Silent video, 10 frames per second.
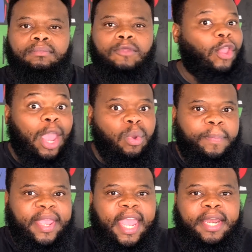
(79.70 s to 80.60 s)
Okay, we
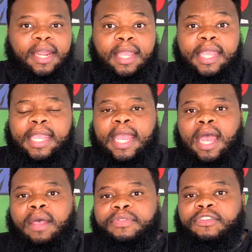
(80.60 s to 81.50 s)
begin
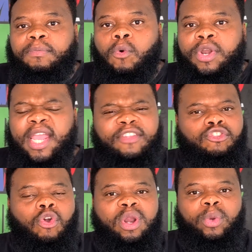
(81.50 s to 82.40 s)
here this morning. A
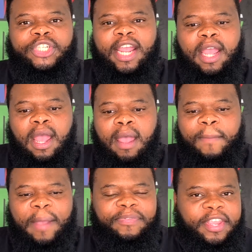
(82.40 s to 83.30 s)
story which I
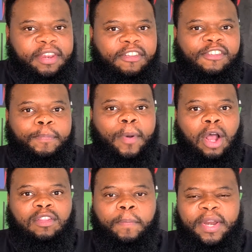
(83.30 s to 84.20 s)
perhaps didn't
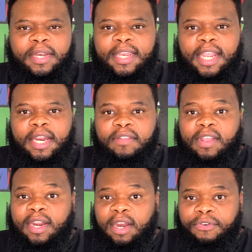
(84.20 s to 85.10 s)
spot, but indeed is
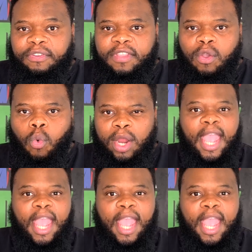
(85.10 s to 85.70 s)
an interesting one.